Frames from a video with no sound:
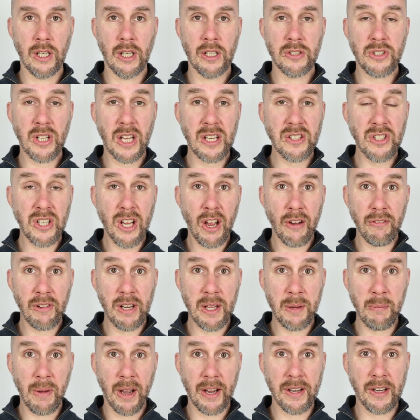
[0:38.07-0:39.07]
So that's
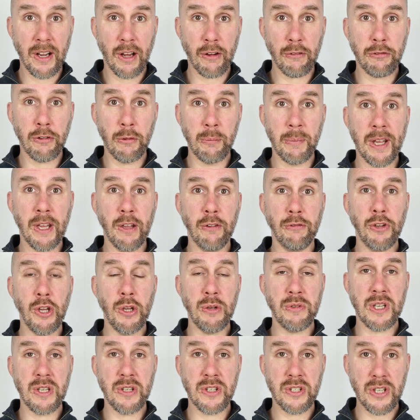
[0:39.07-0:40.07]
currently made up for me of
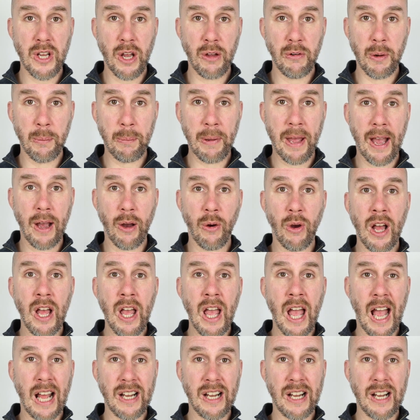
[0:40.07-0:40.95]
using solar power